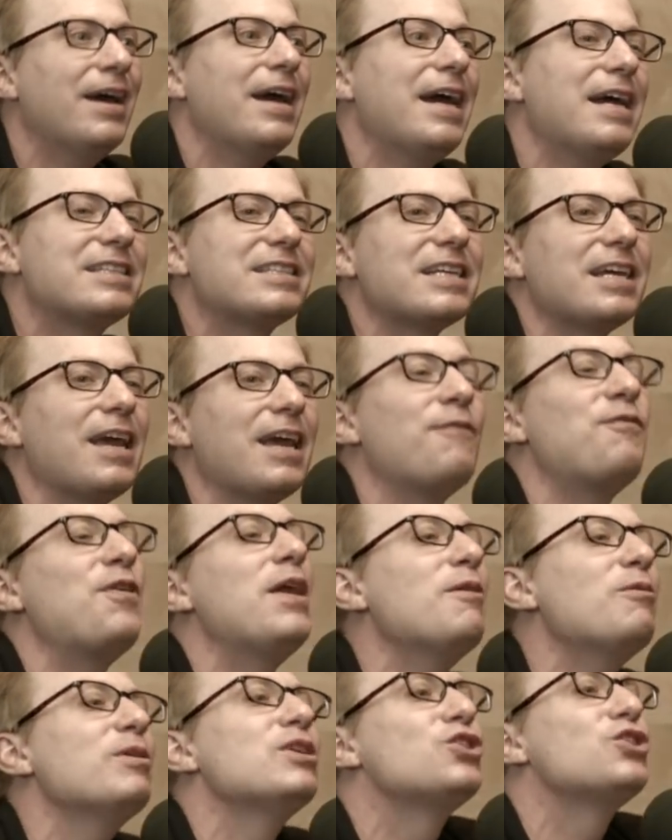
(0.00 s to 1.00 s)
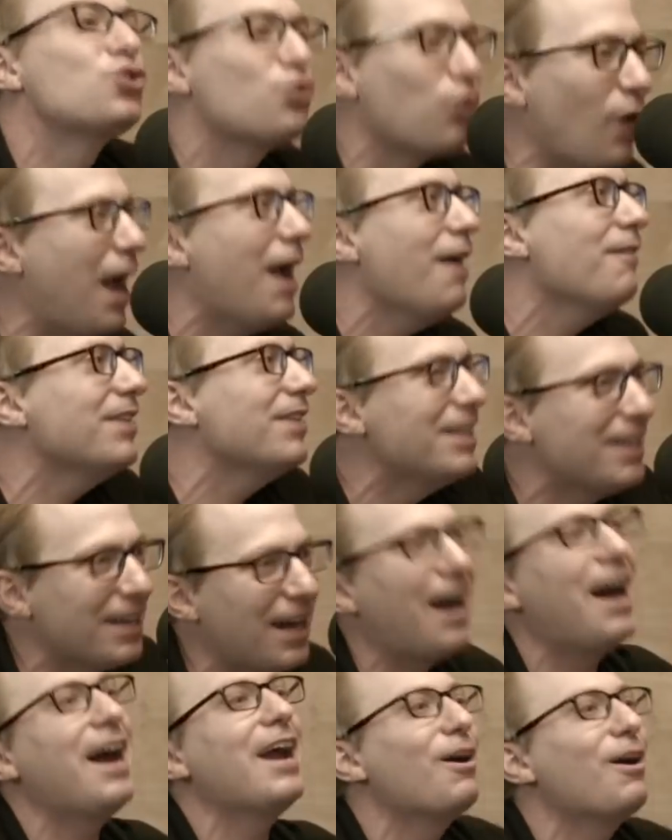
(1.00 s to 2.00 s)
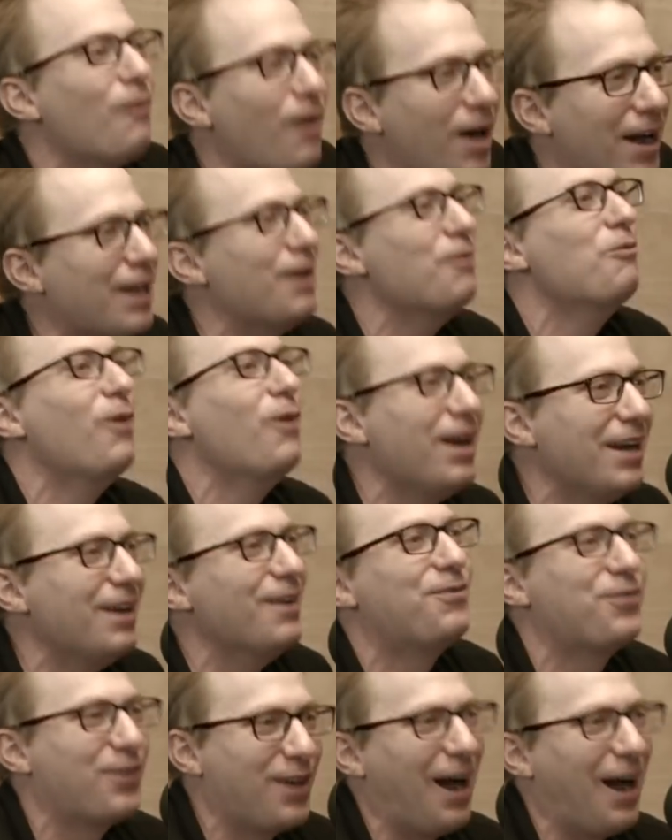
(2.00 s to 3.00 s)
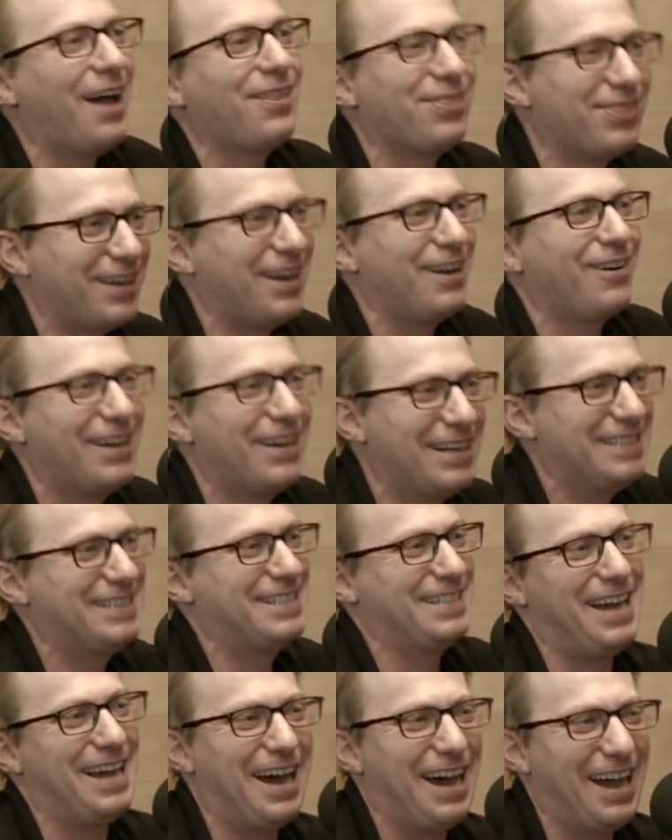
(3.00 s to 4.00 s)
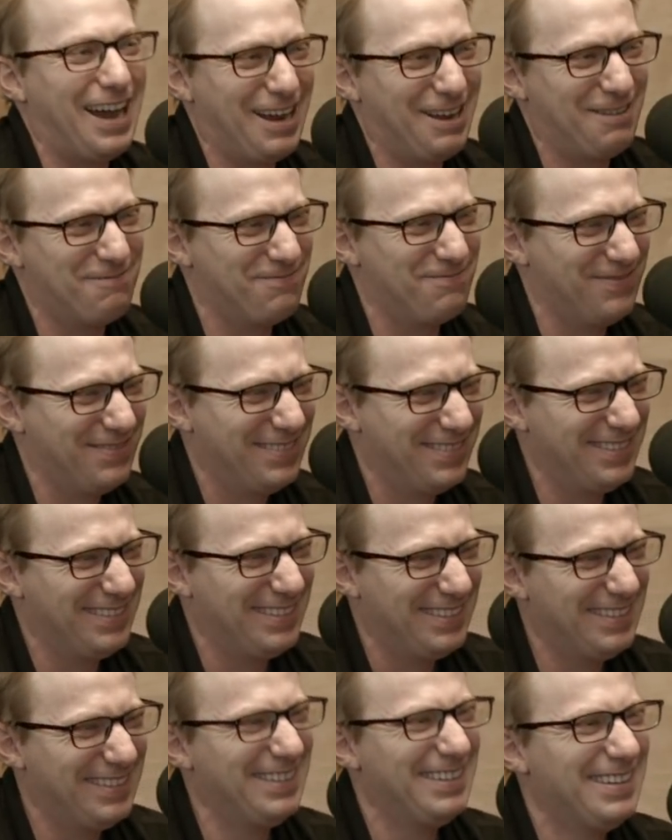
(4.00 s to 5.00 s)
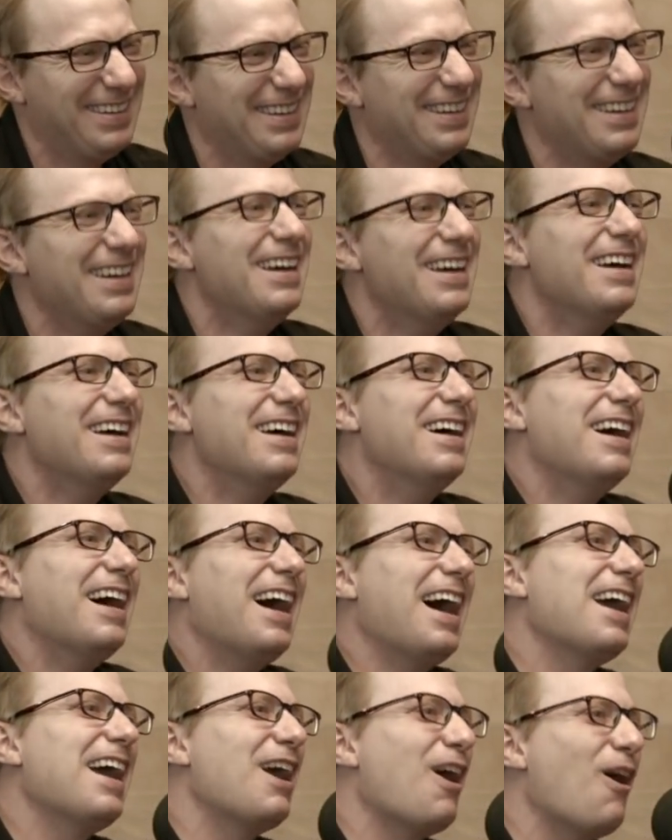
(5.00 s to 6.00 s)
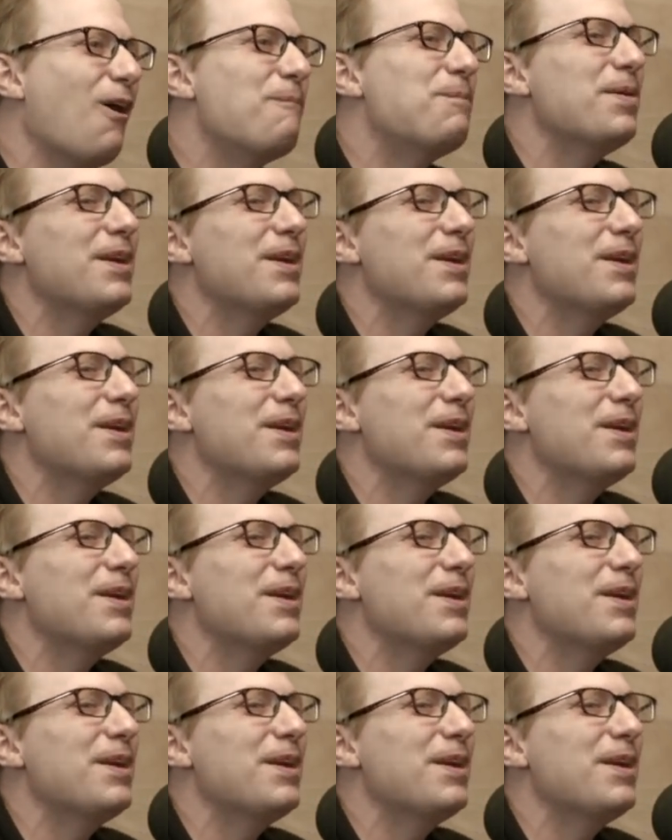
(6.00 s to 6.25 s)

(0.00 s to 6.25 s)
If he was driving to Iowa, he wouldn't have got there in time. I hope he